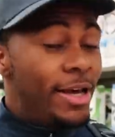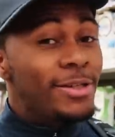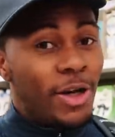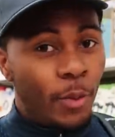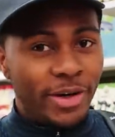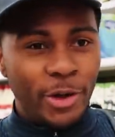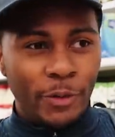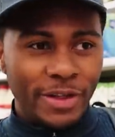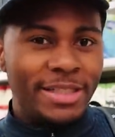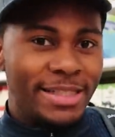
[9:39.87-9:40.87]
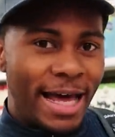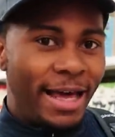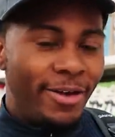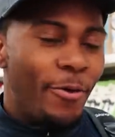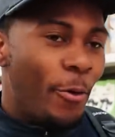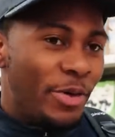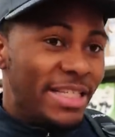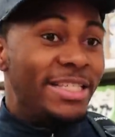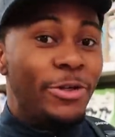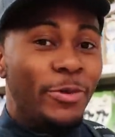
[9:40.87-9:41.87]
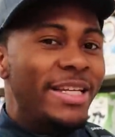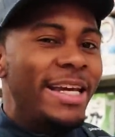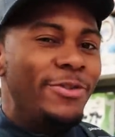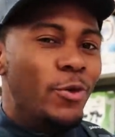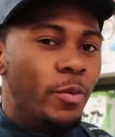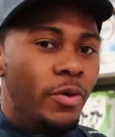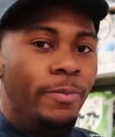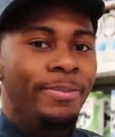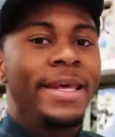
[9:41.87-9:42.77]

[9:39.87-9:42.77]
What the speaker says: So I want to know if this is that, or is it still taste normal?